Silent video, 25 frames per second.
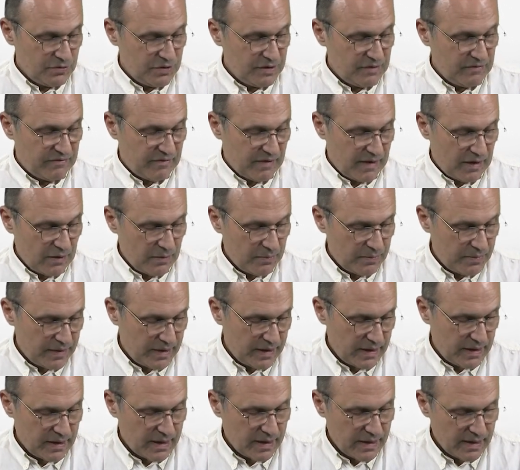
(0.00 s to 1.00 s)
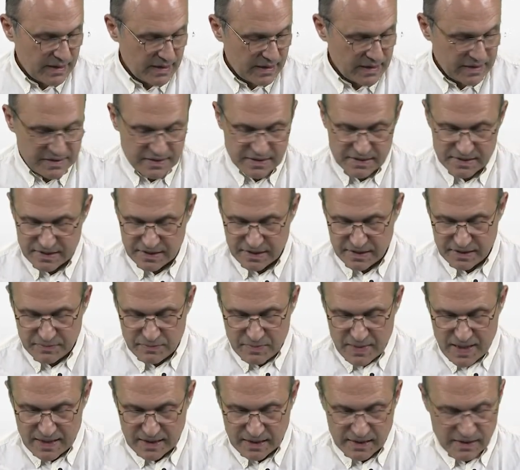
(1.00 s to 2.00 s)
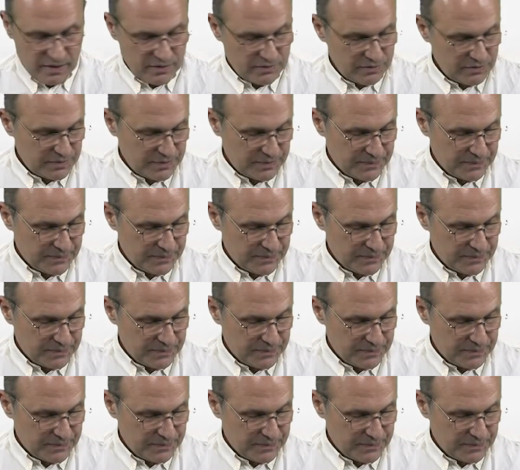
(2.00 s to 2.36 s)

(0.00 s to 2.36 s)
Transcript: develop the necessary background.